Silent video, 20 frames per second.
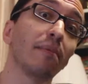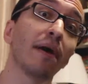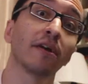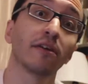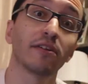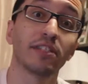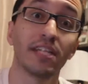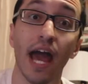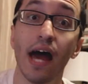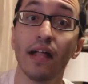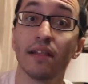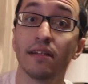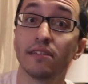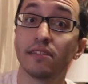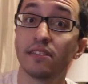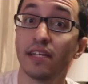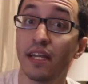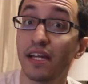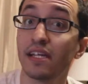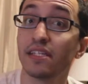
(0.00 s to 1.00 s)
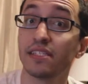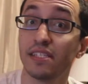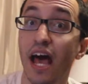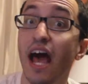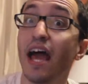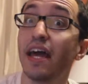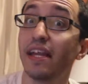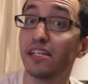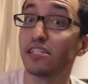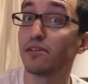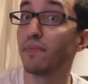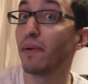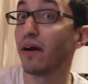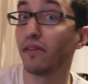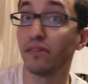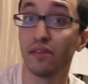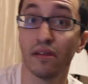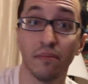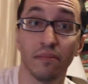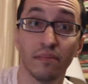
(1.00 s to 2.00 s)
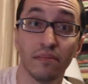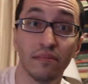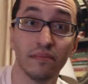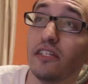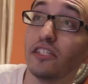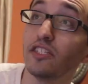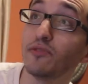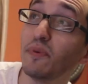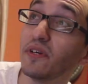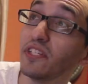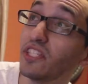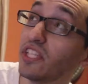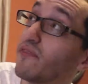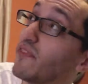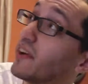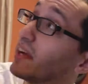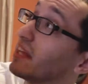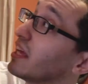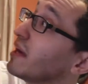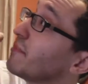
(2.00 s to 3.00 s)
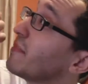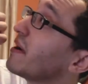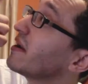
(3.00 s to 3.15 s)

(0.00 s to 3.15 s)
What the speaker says: about her talents and anxieties about them. Specifically